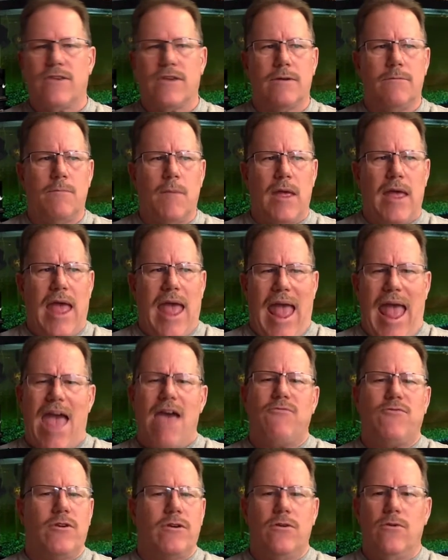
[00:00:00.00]
And
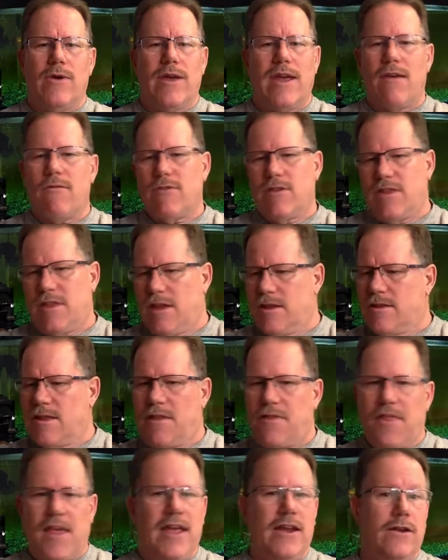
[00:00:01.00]
after doing everything
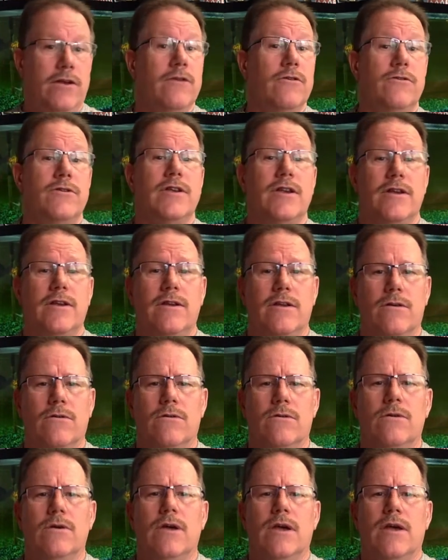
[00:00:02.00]
that they knew to
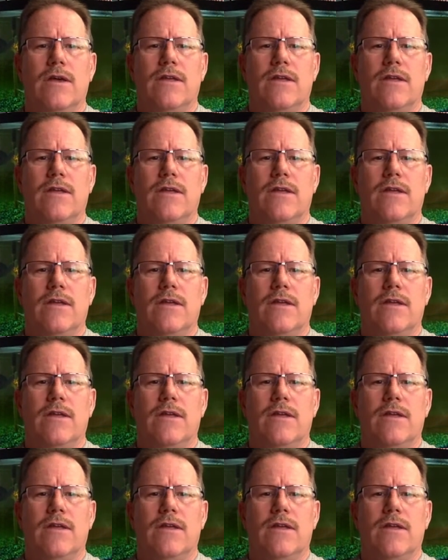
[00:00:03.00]
do,